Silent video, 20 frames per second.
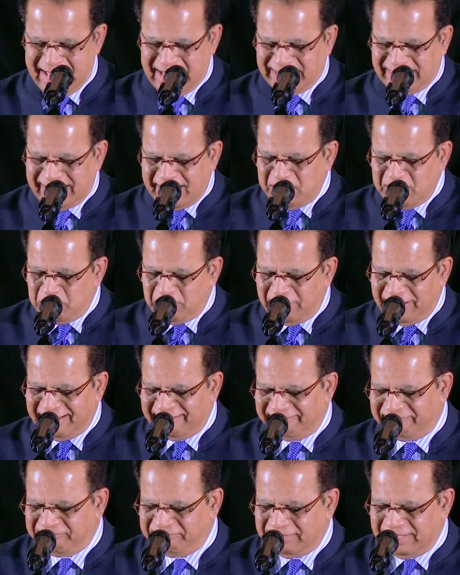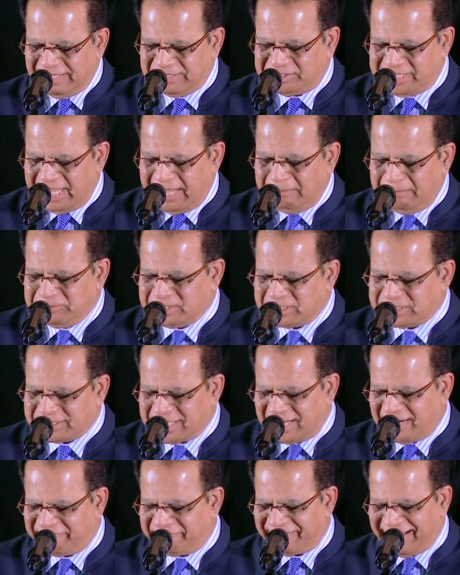Then you have uh, James, the
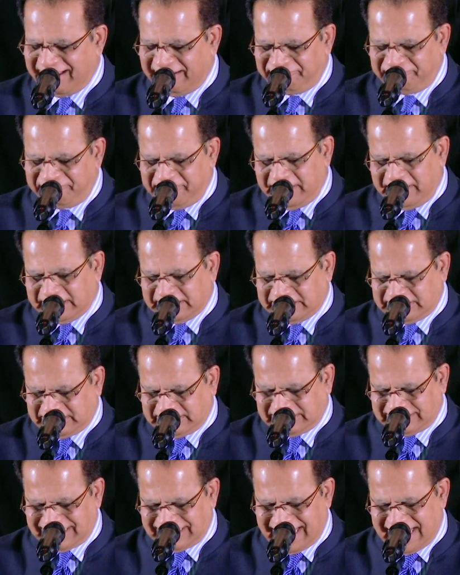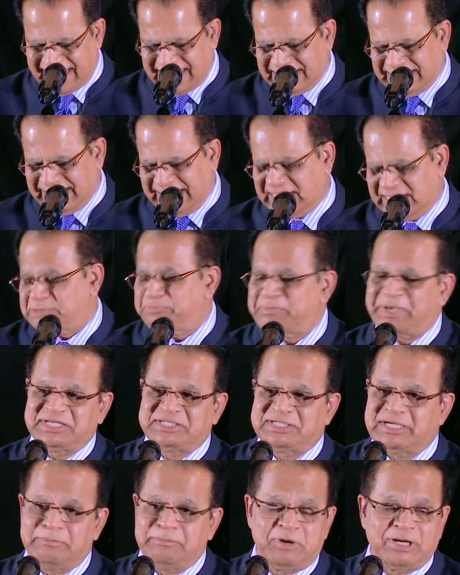son of Alphaeus, and he's
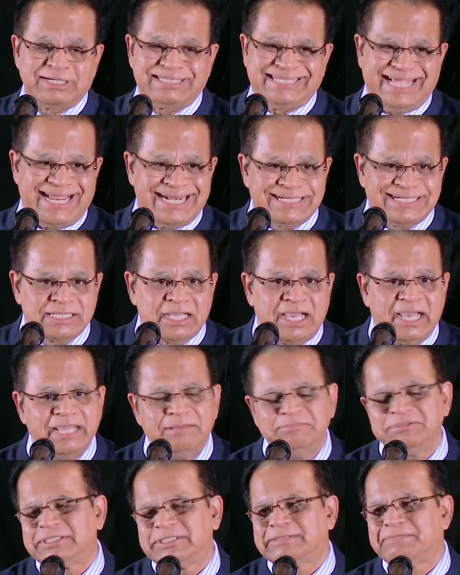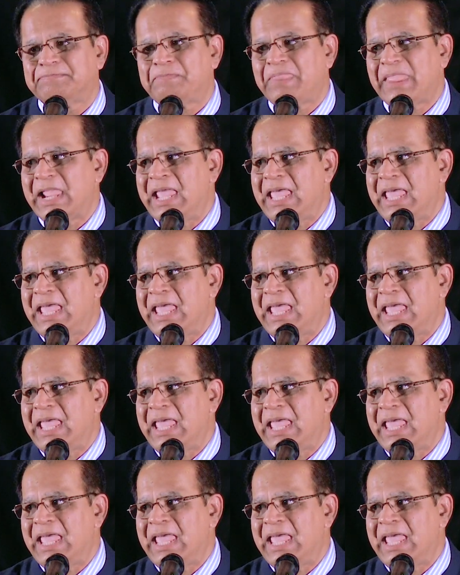mentioned about 10 times.